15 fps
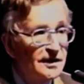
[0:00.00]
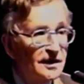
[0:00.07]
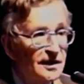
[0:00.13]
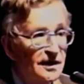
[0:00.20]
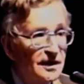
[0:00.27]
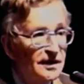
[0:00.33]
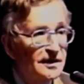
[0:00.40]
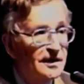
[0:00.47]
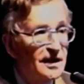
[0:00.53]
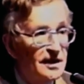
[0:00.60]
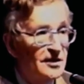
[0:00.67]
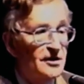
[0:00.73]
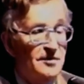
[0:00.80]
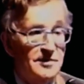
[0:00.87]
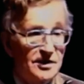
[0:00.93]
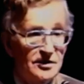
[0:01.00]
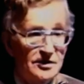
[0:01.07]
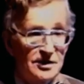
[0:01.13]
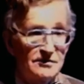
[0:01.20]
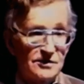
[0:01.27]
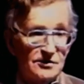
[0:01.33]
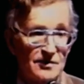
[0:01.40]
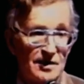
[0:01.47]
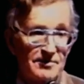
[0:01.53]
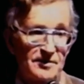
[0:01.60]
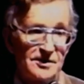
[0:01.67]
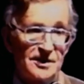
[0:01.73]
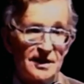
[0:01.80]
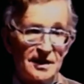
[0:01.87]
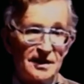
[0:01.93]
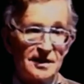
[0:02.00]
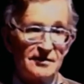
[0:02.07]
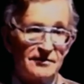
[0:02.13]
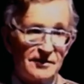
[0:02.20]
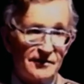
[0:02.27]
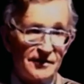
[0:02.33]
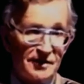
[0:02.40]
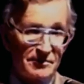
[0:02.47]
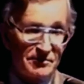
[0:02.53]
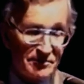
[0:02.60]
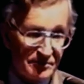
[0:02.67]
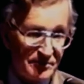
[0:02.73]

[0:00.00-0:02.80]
not only because he was a representative of the